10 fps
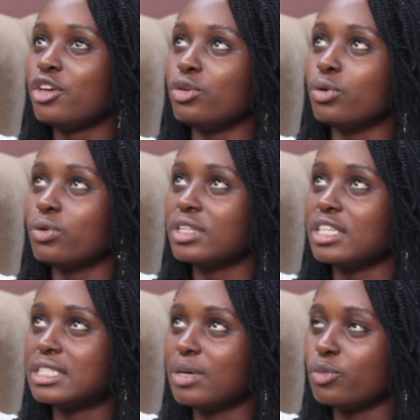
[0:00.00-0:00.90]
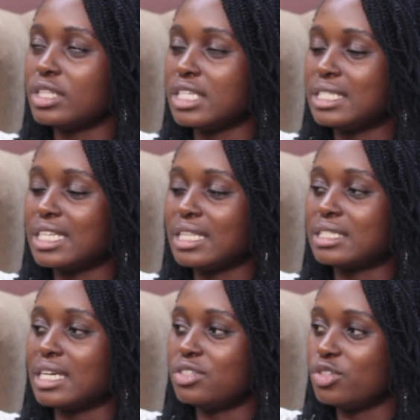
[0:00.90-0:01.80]
the same way they say
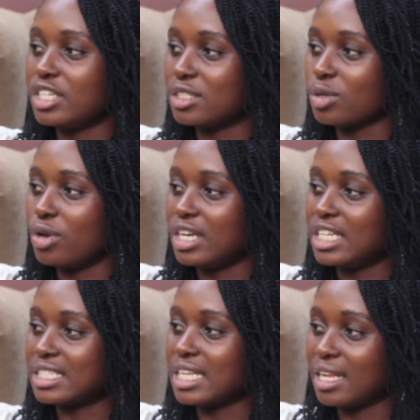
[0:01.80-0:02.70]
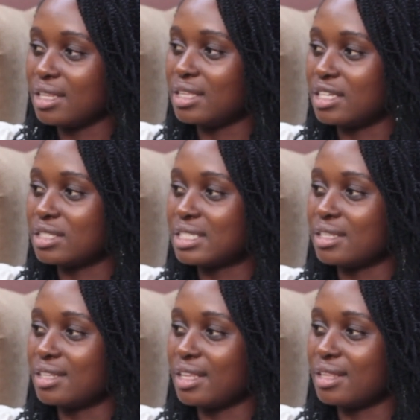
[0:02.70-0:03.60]
that a tree is only as healthy as
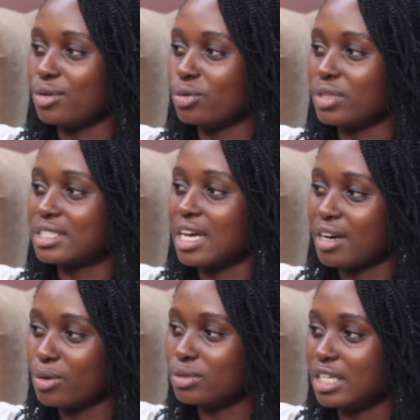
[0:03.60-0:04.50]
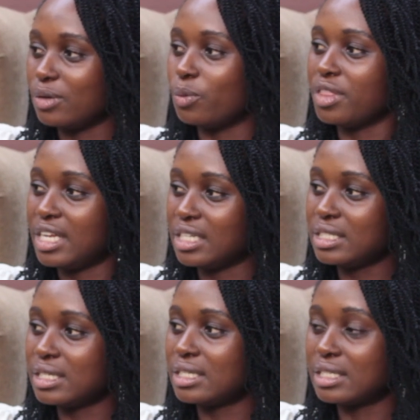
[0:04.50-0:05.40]
the surrounding within
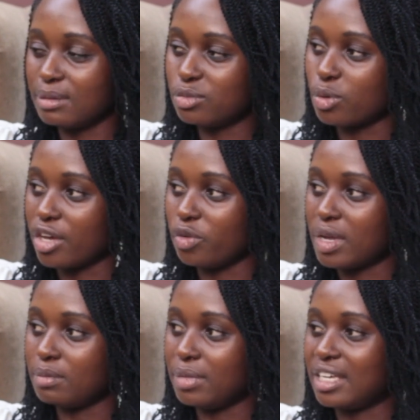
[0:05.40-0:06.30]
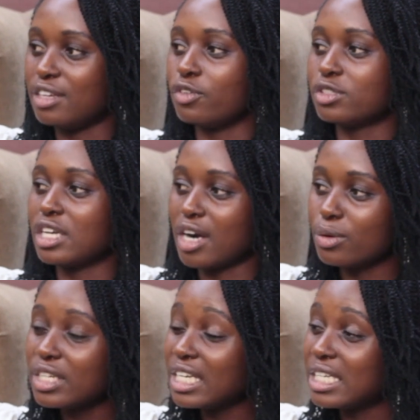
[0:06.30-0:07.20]
it, same to a human being. If your
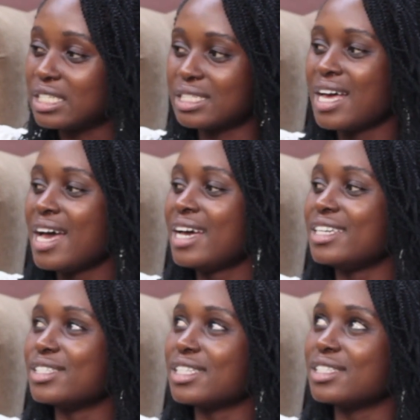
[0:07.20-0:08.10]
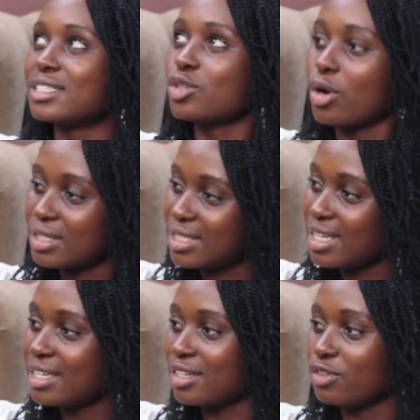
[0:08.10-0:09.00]
surrounding is
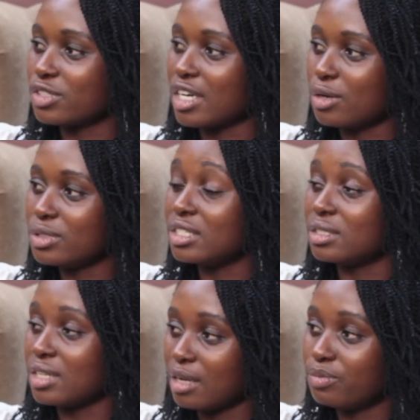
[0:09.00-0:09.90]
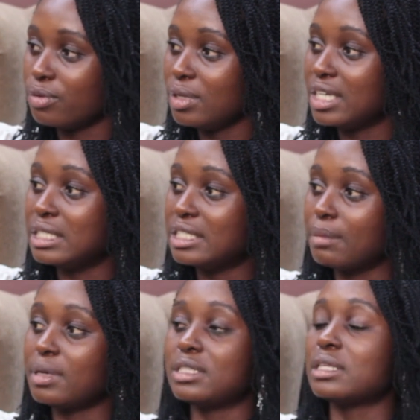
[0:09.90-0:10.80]
toxic, if your surrounding is helpful, it
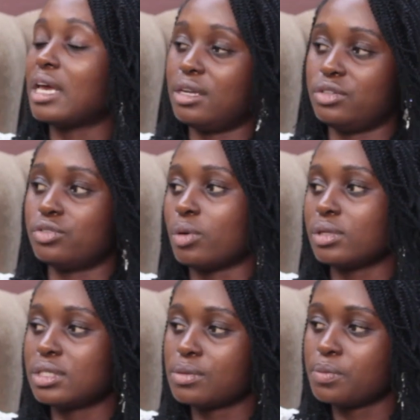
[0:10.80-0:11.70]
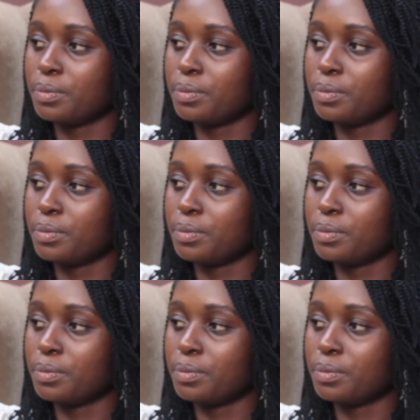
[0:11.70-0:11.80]
determines the end result.